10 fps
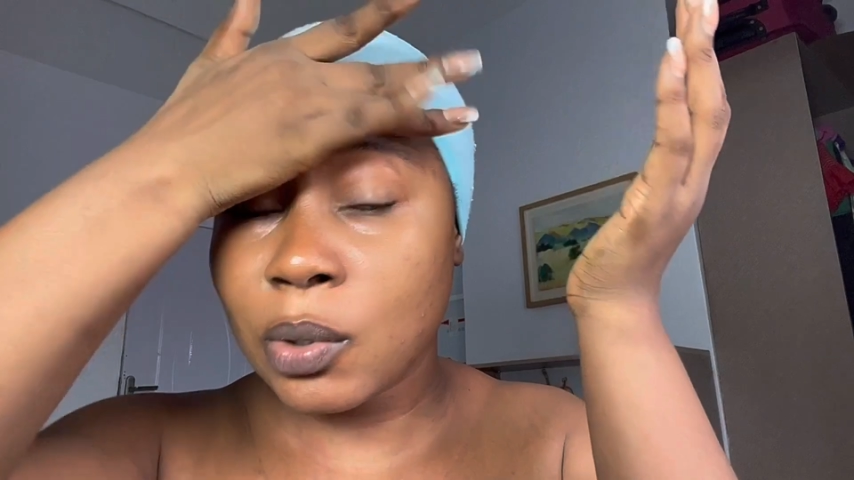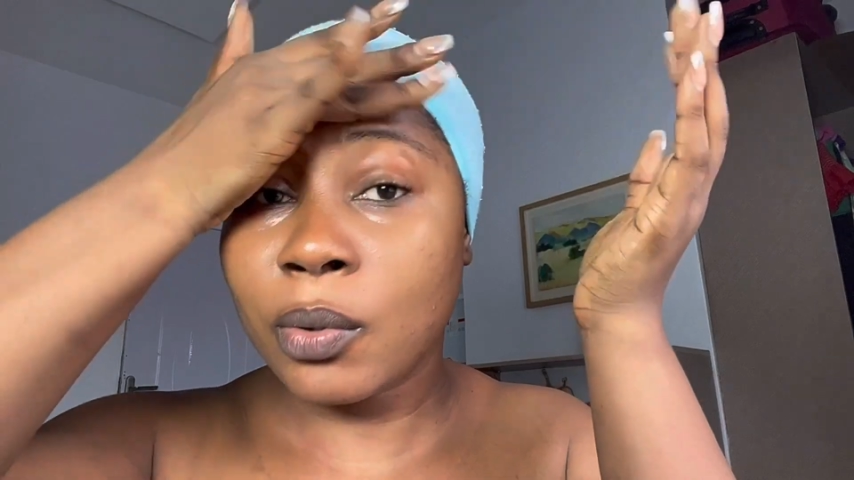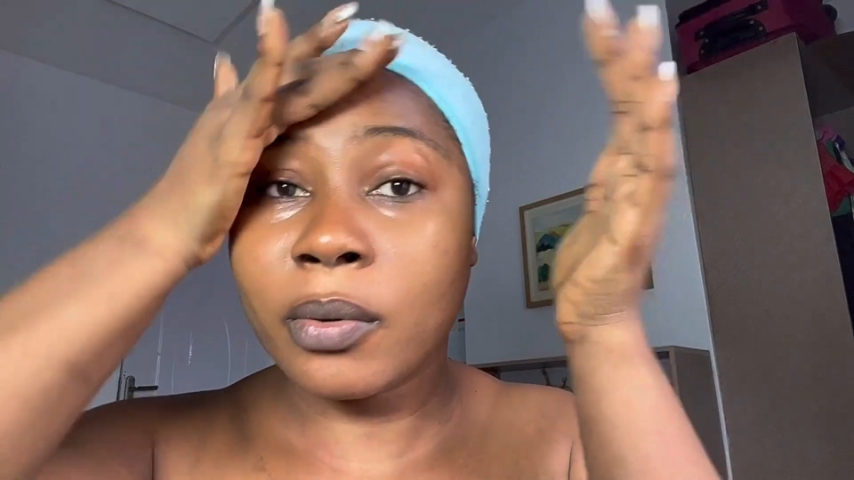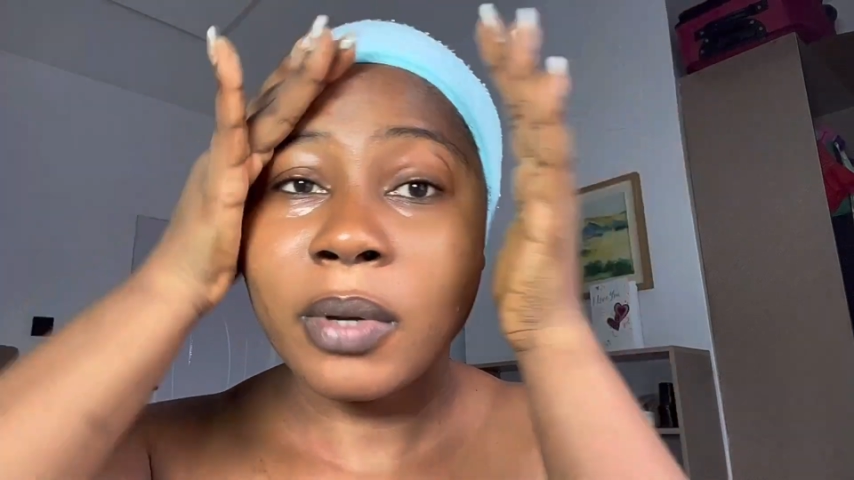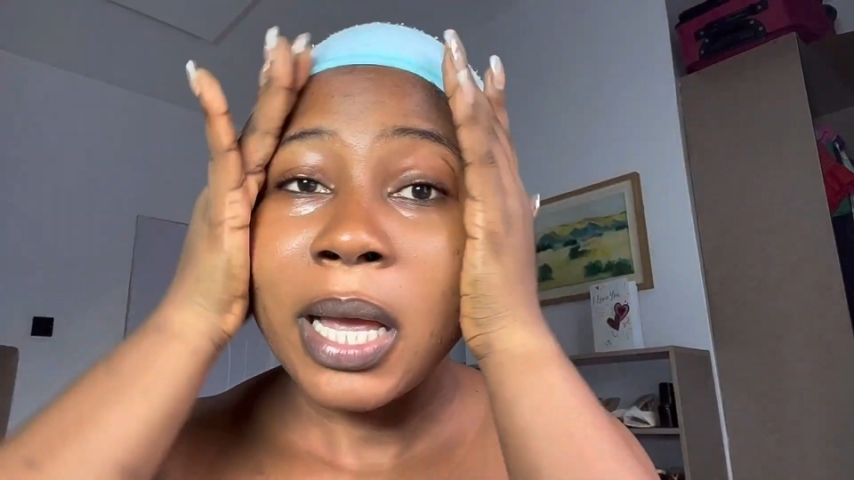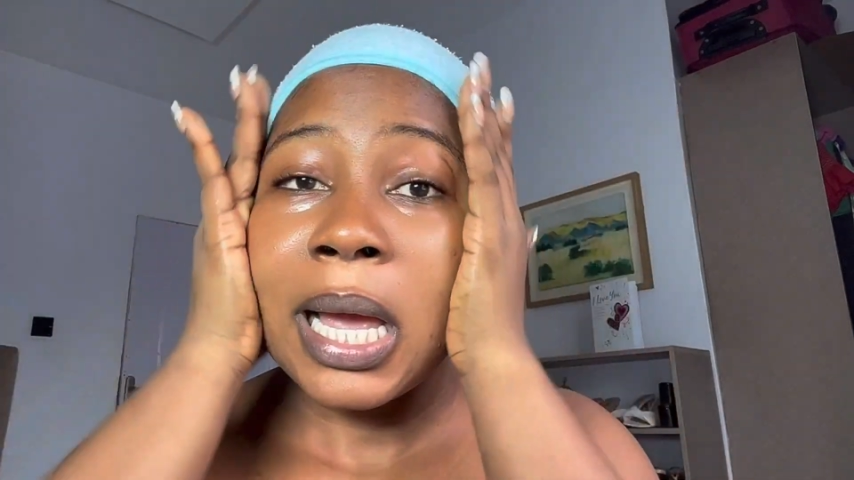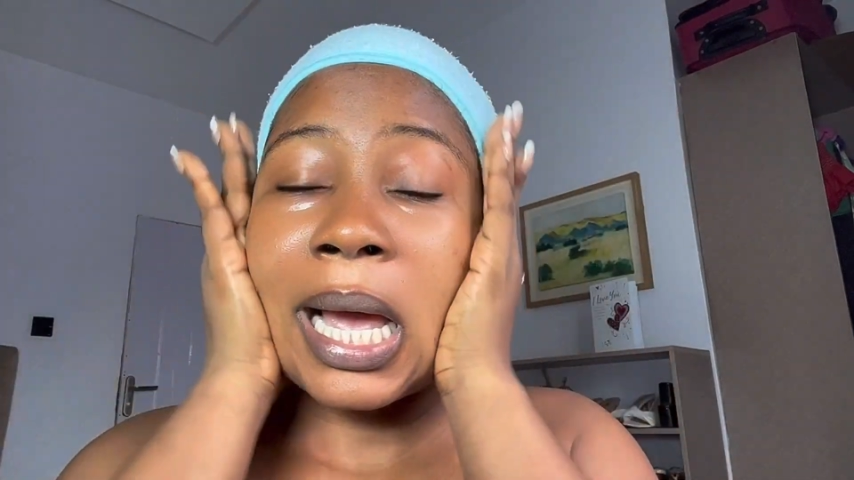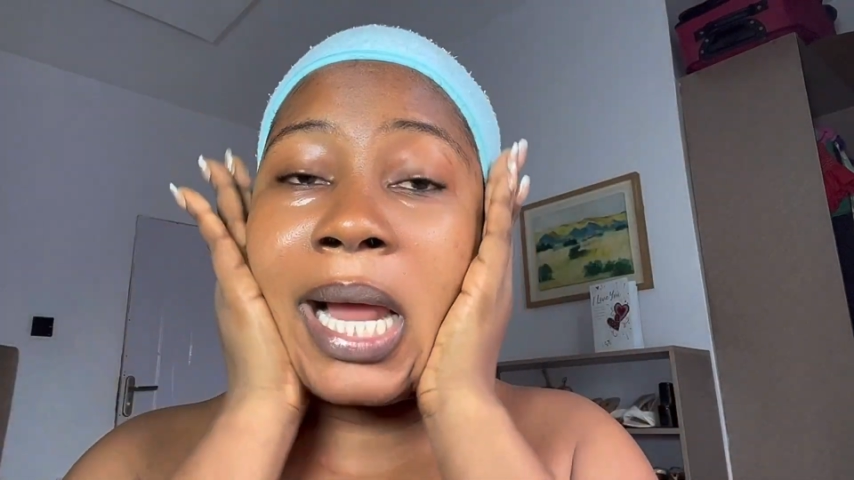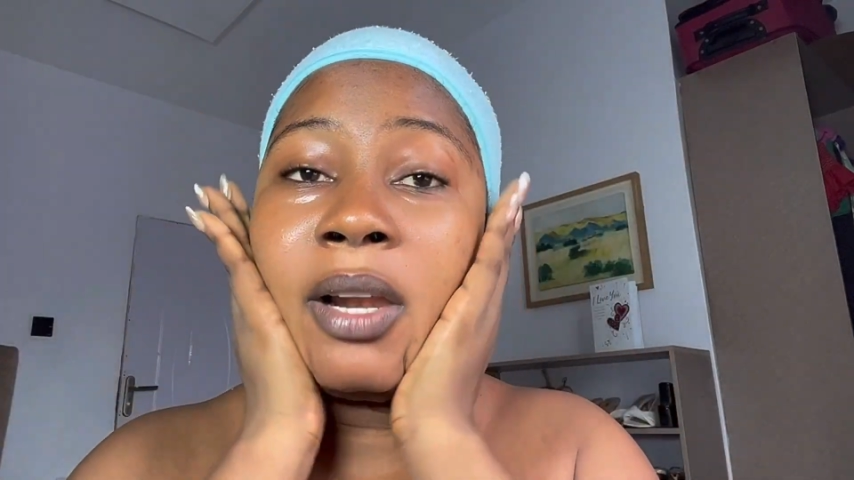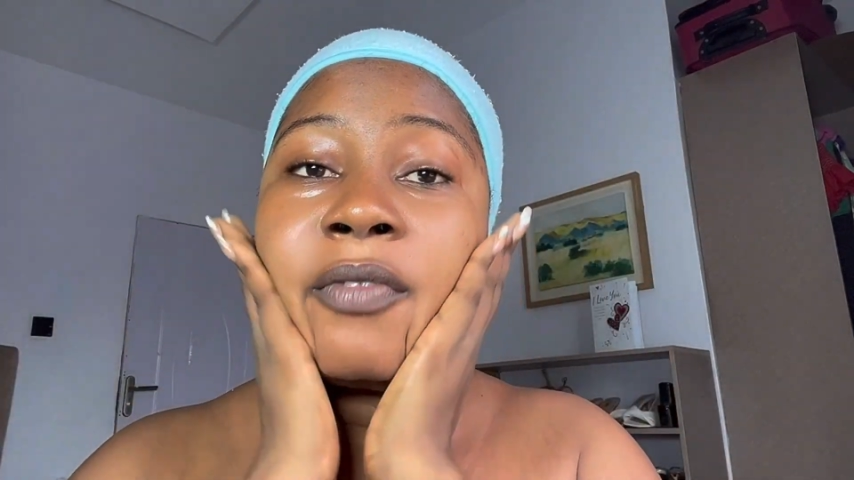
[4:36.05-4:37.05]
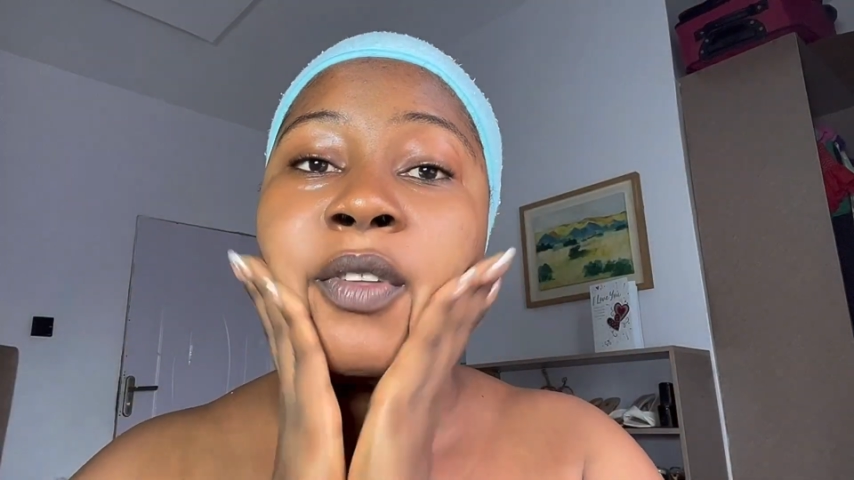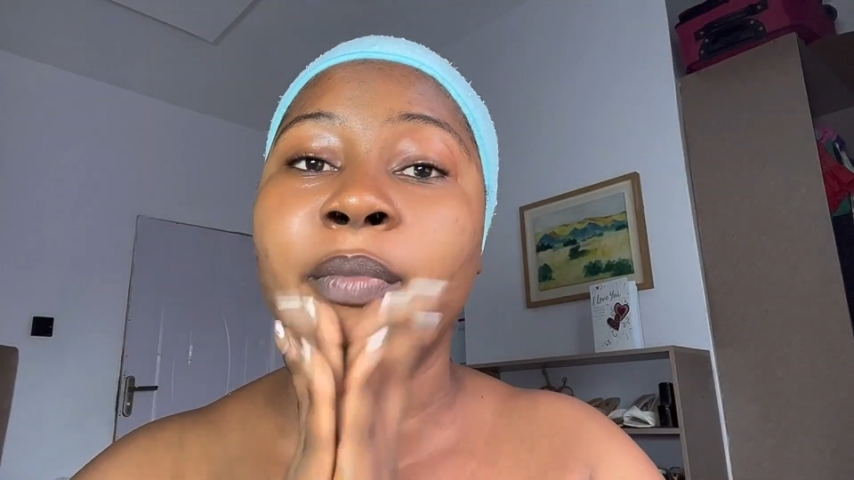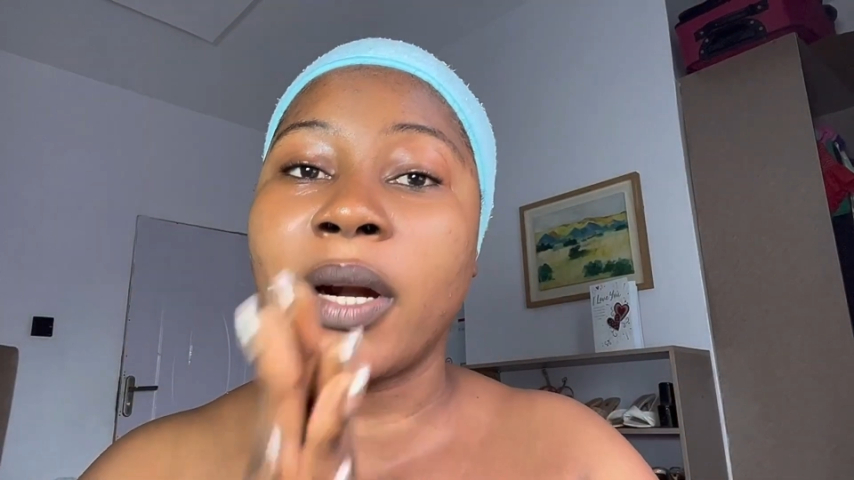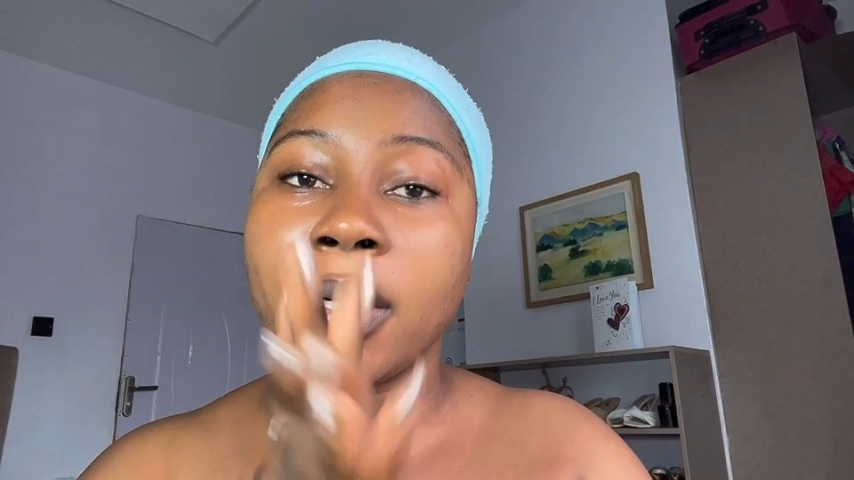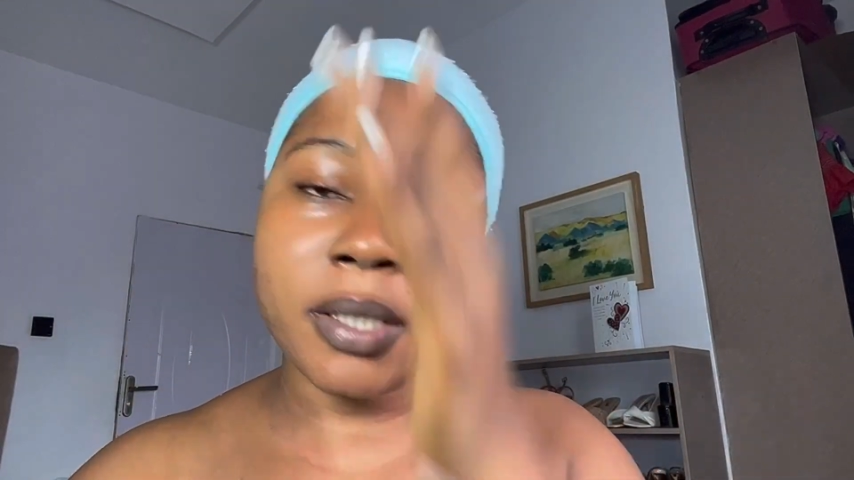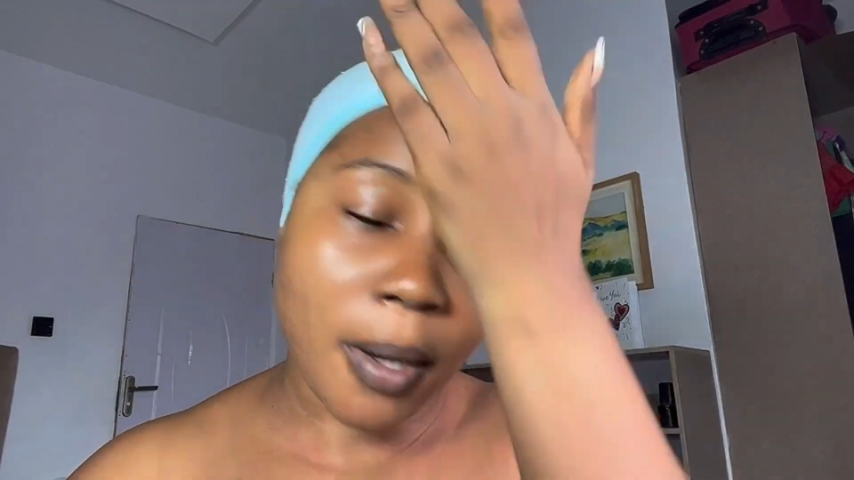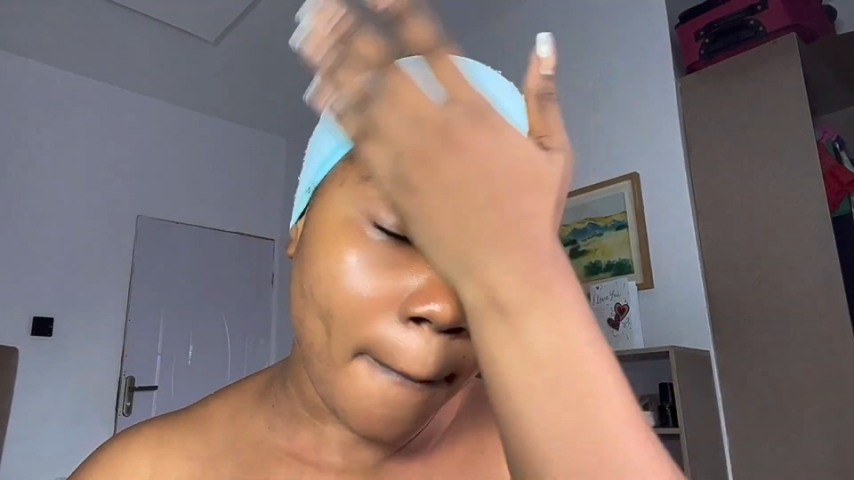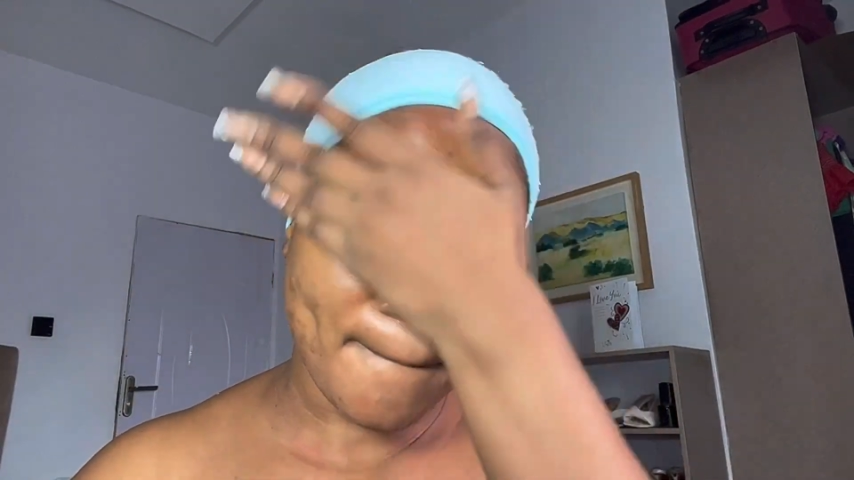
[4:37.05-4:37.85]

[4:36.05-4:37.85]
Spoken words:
So I love the brand.